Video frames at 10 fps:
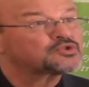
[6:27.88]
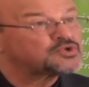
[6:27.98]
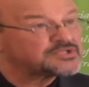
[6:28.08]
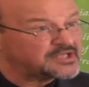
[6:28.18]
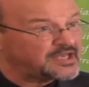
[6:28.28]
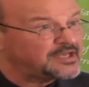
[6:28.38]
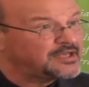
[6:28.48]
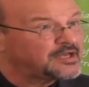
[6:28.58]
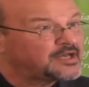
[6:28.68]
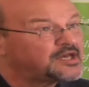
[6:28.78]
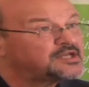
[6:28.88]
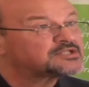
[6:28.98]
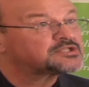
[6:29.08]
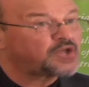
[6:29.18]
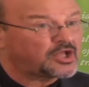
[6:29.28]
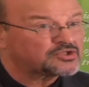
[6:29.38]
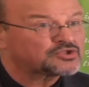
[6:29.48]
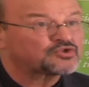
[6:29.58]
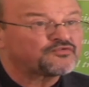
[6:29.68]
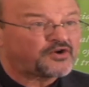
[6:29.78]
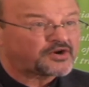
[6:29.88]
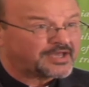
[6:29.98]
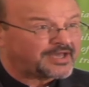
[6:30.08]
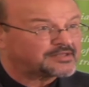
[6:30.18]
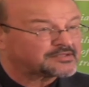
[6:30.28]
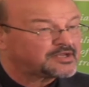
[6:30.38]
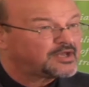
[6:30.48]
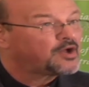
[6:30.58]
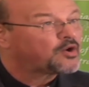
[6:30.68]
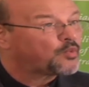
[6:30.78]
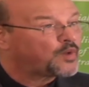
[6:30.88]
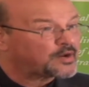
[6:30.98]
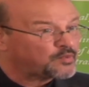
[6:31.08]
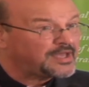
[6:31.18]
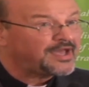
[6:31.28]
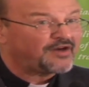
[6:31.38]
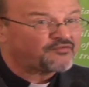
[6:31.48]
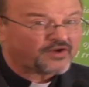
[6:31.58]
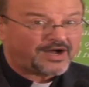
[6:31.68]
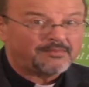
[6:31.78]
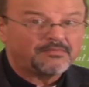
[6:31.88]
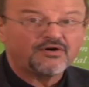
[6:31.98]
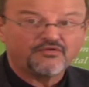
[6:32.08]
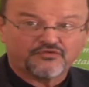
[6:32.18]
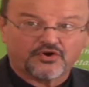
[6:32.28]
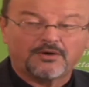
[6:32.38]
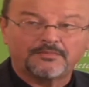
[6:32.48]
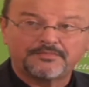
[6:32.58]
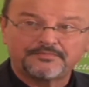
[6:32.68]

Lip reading: To see is not to forget where we have come from.